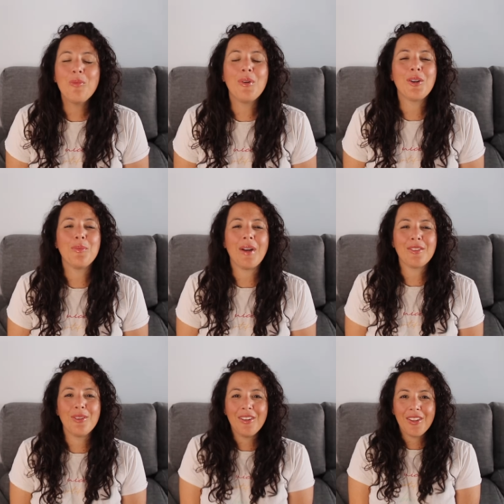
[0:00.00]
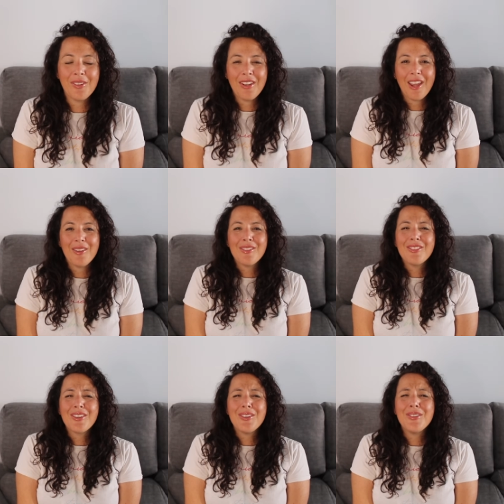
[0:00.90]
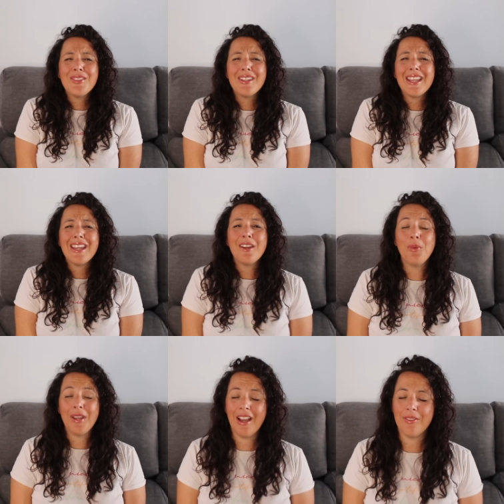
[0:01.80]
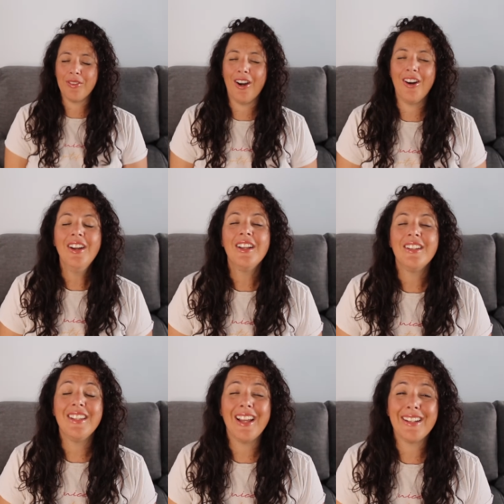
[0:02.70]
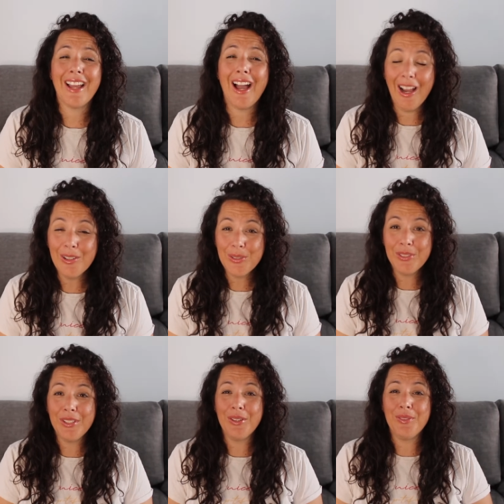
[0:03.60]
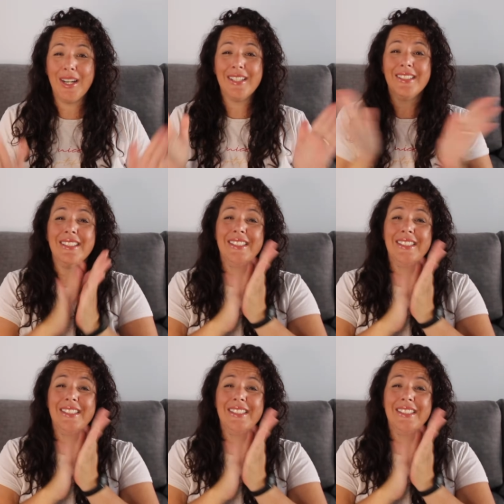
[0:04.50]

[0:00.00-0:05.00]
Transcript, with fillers: and welcome back to another video. So today we have got Diana Ankudinova.